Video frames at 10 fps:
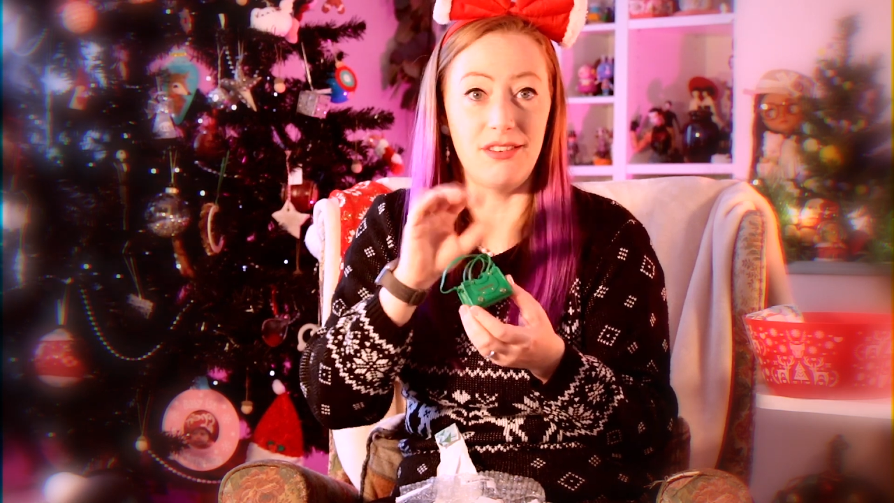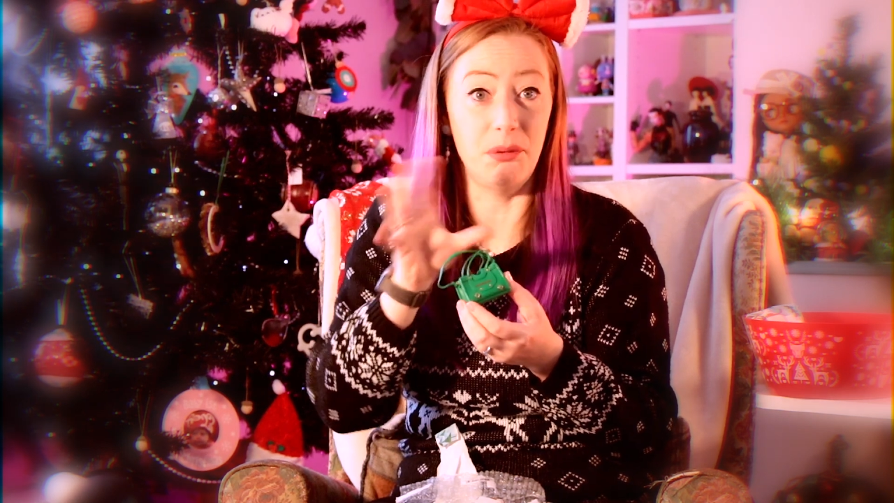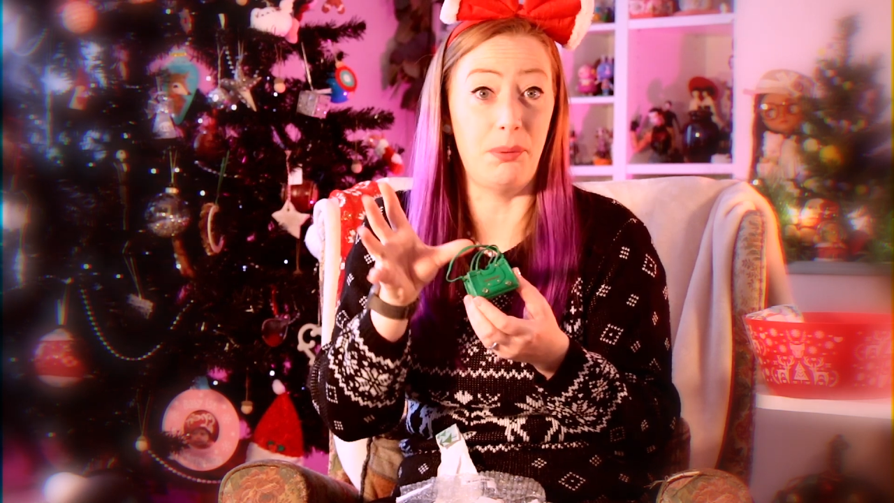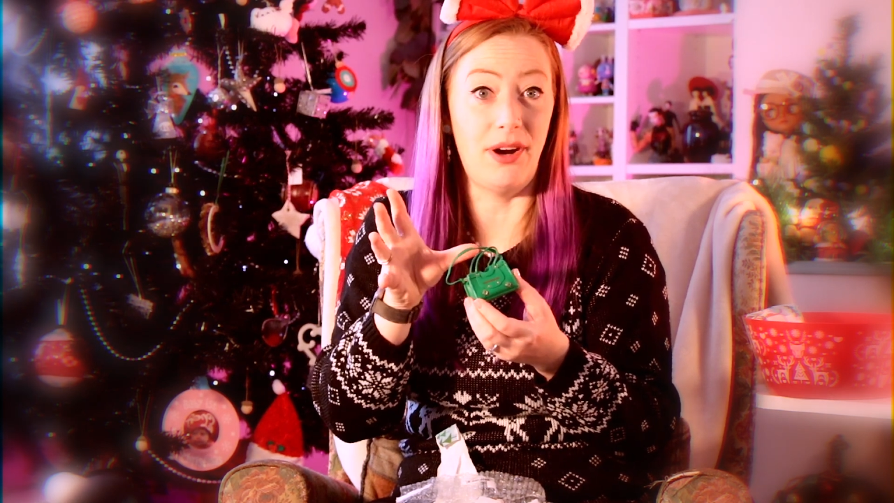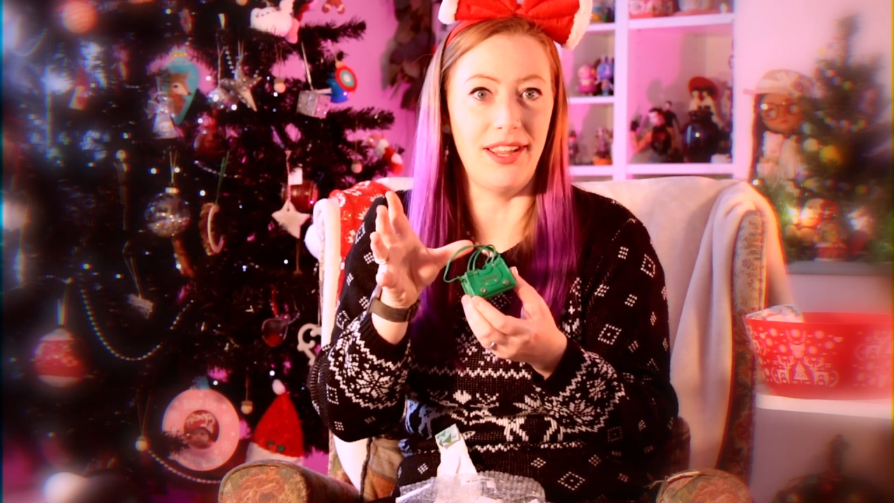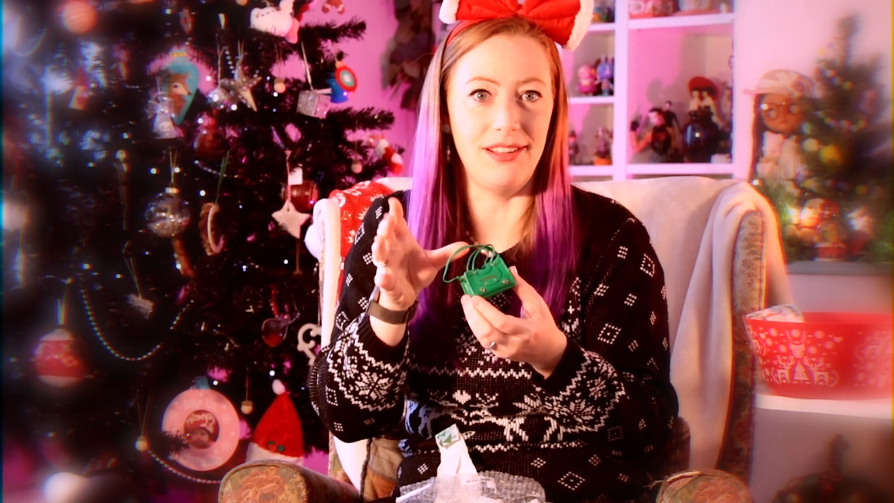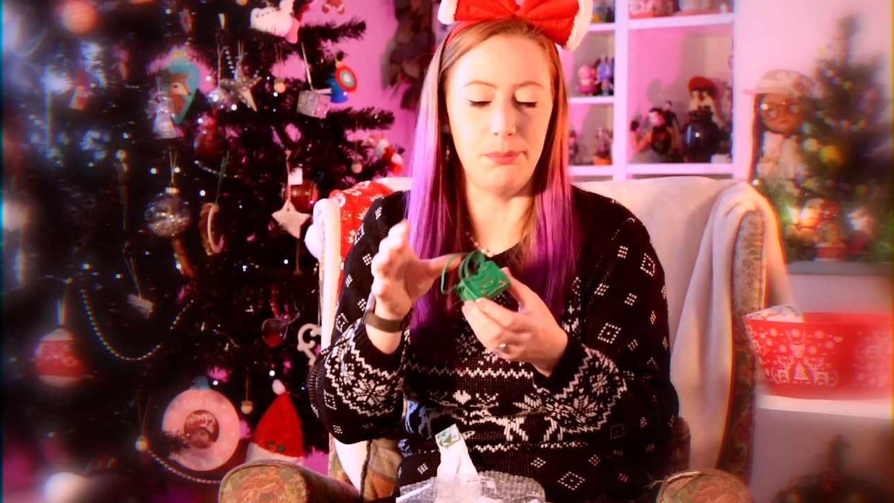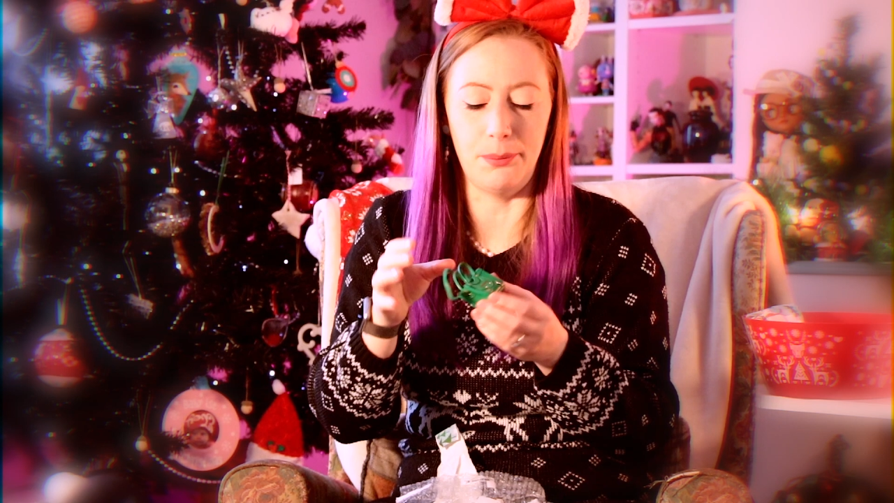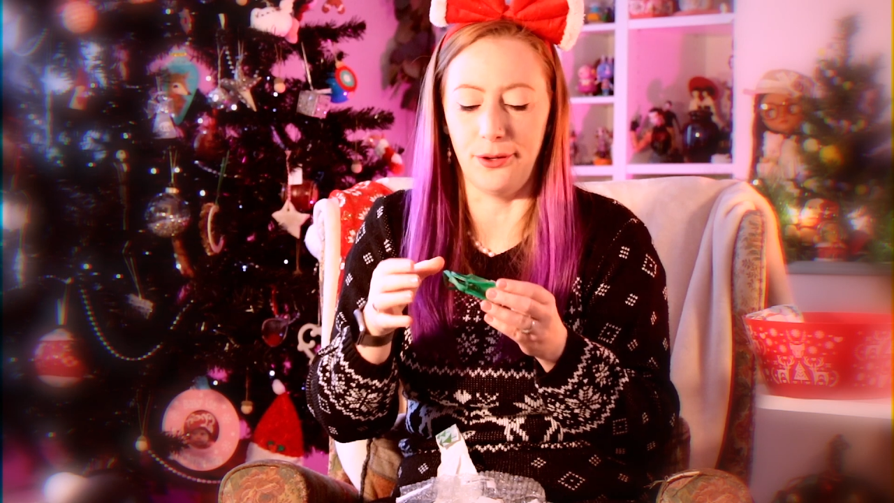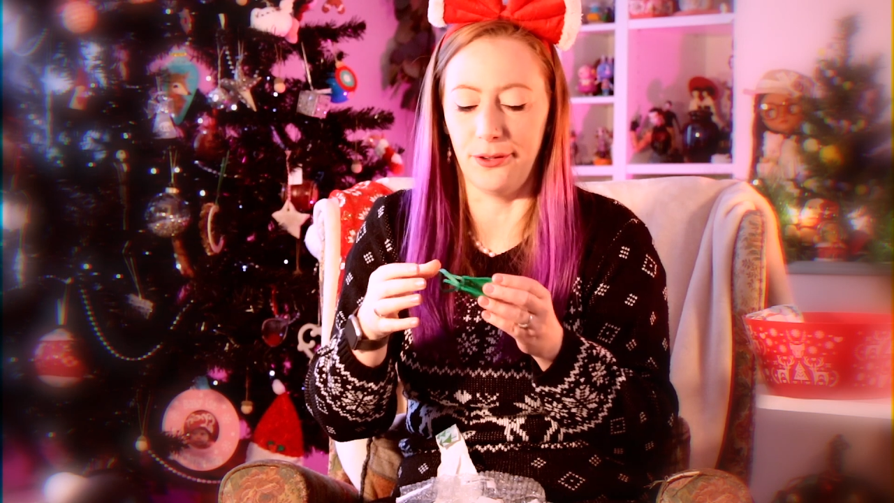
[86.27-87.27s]
Surprise
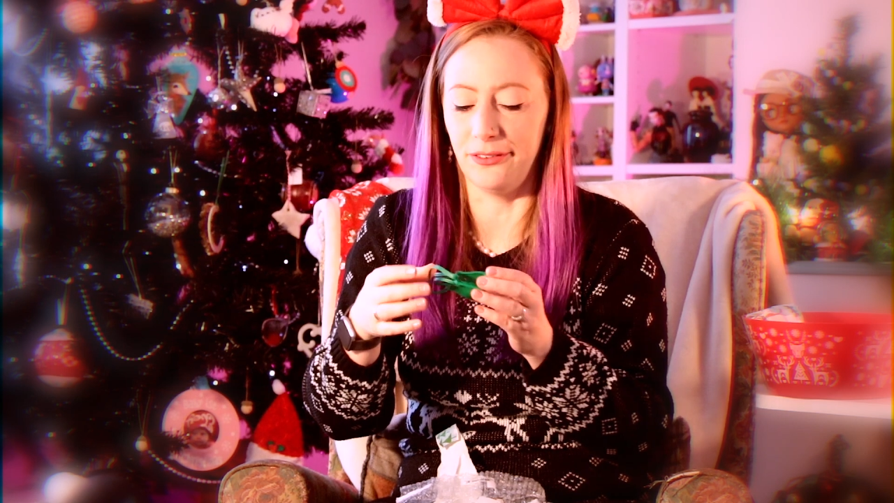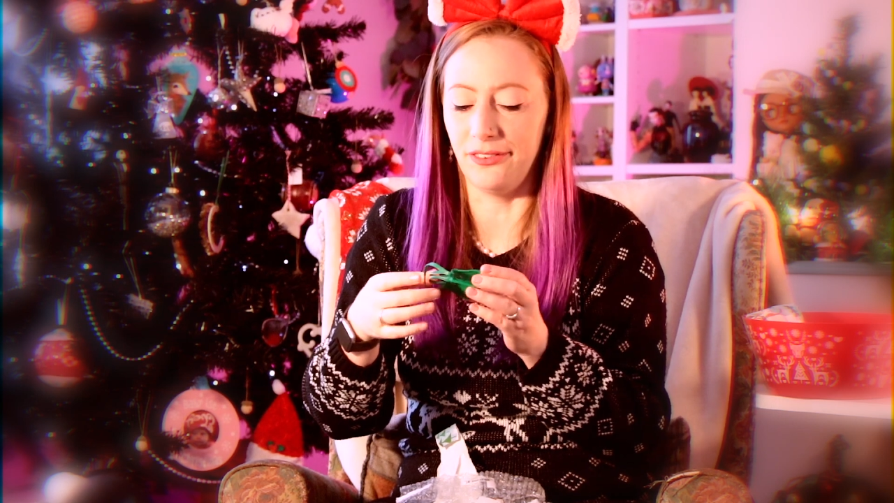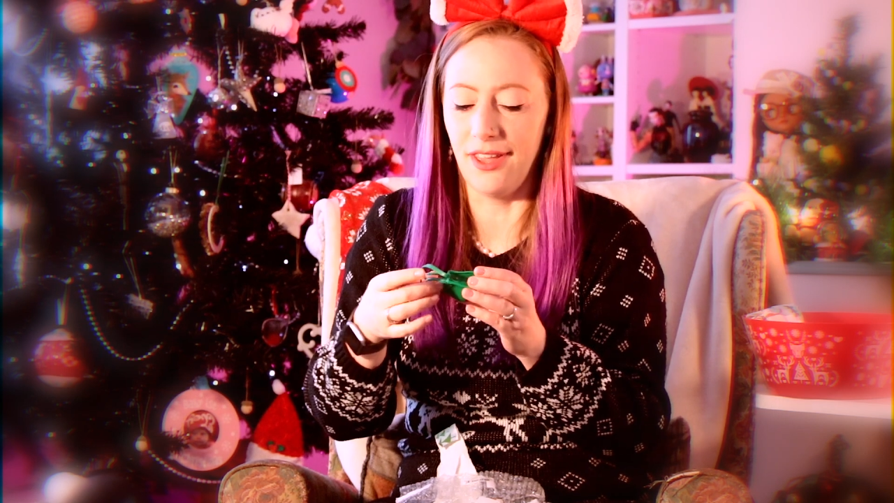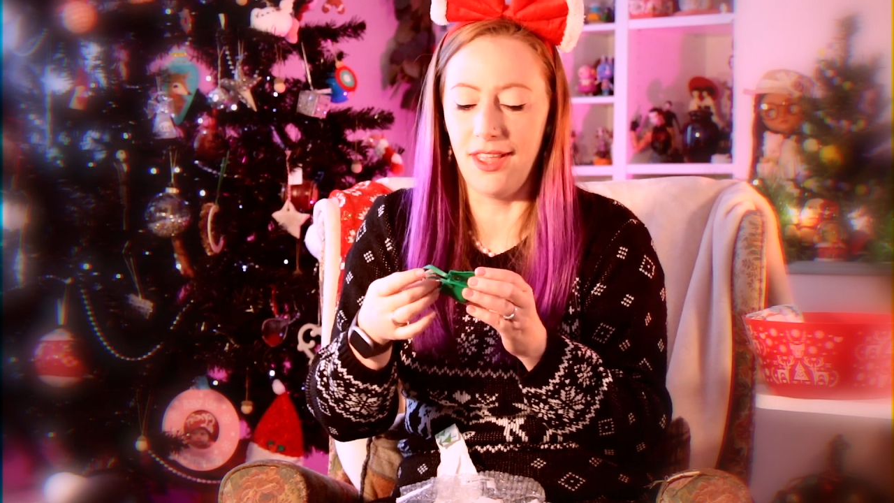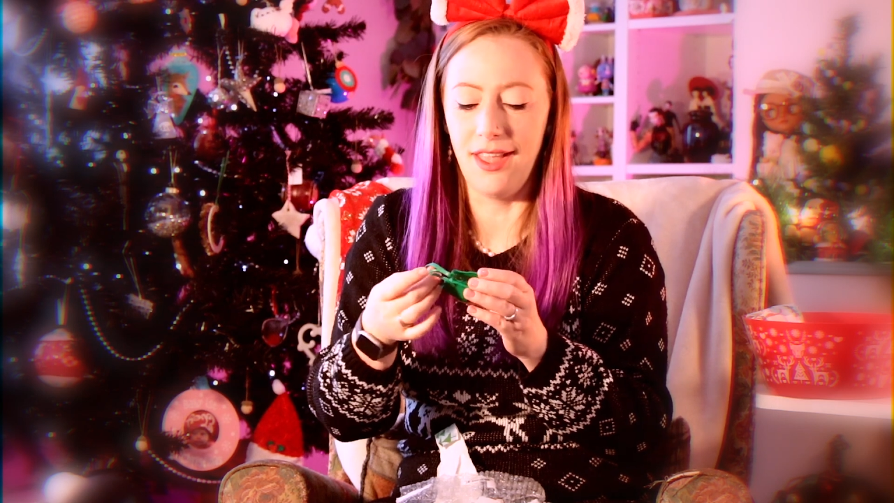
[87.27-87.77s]
Balls.